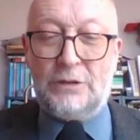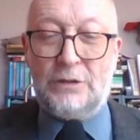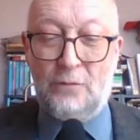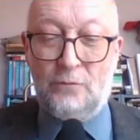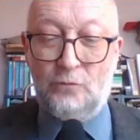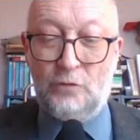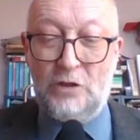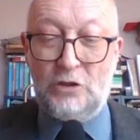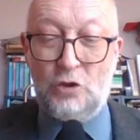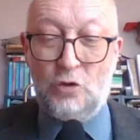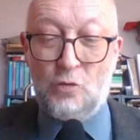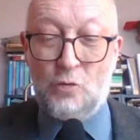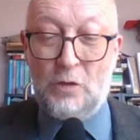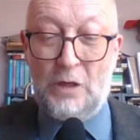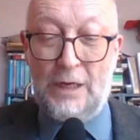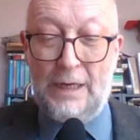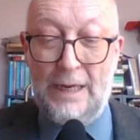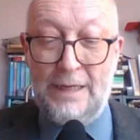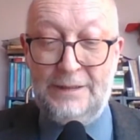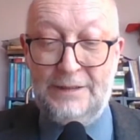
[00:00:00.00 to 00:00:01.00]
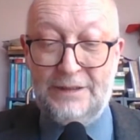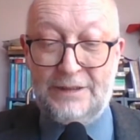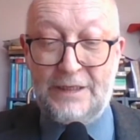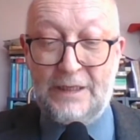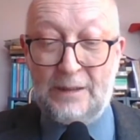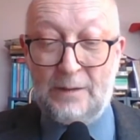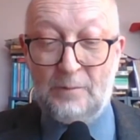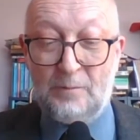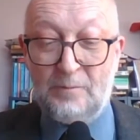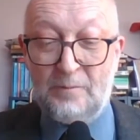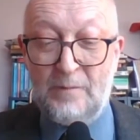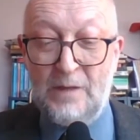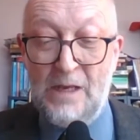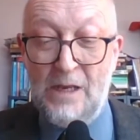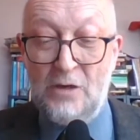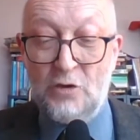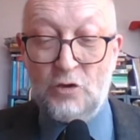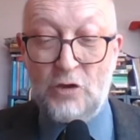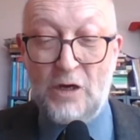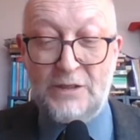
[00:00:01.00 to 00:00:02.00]
of ritual cleansing,
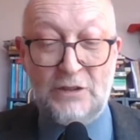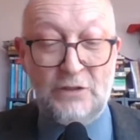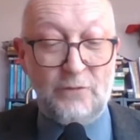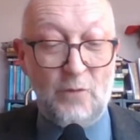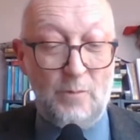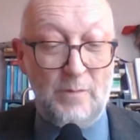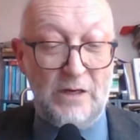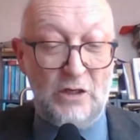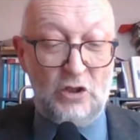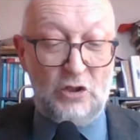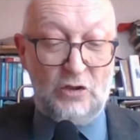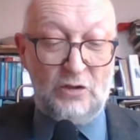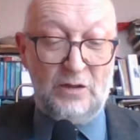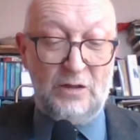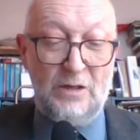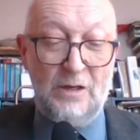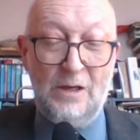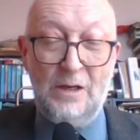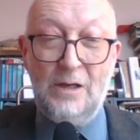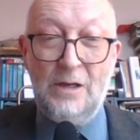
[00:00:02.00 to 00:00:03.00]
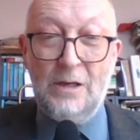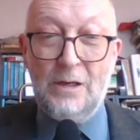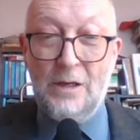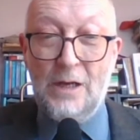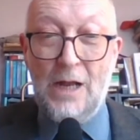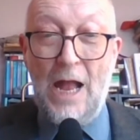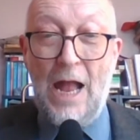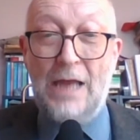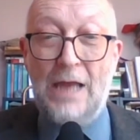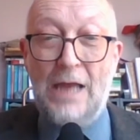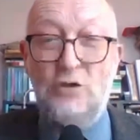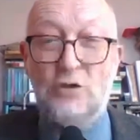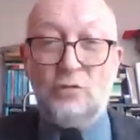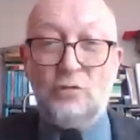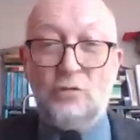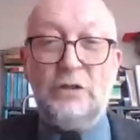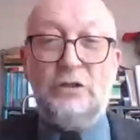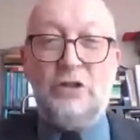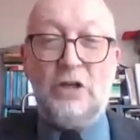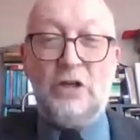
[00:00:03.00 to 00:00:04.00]
transformation, and
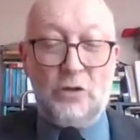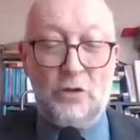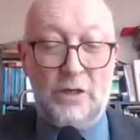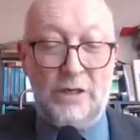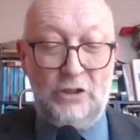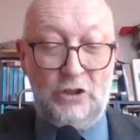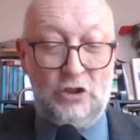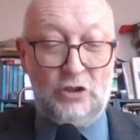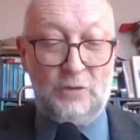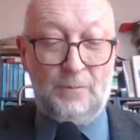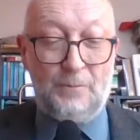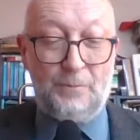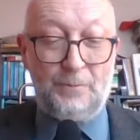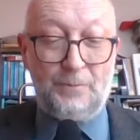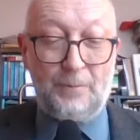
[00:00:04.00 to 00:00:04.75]
regeneration.